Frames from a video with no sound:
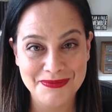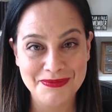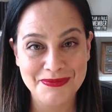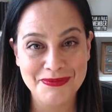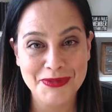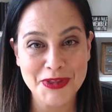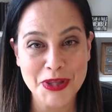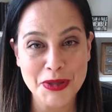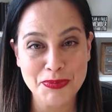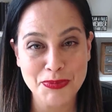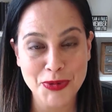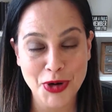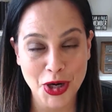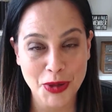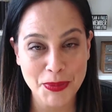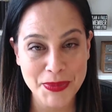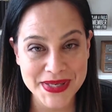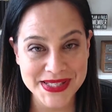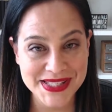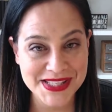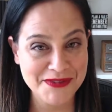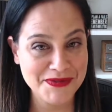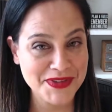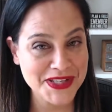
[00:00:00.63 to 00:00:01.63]
The
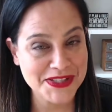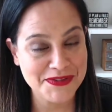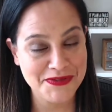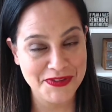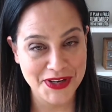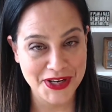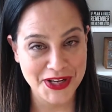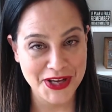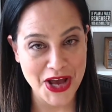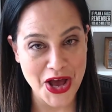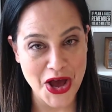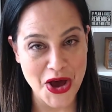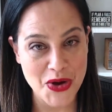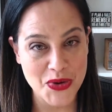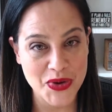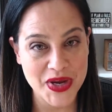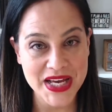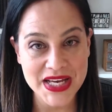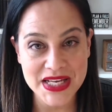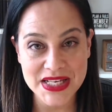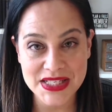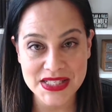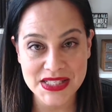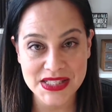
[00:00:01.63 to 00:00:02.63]
purpose of this video
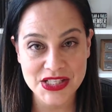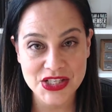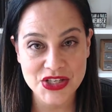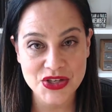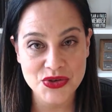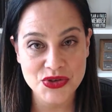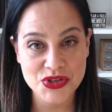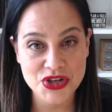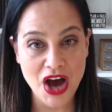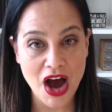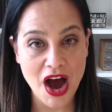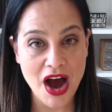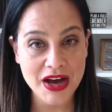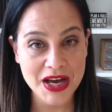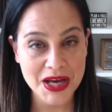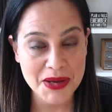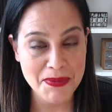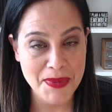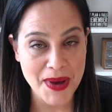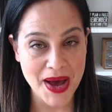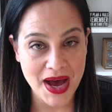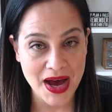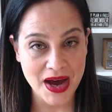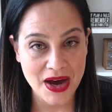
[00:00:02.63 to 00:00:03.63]
is to talk
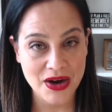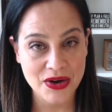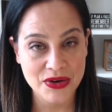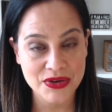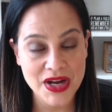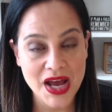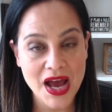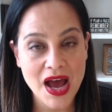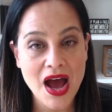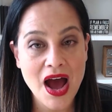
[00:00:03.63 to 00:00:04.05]
about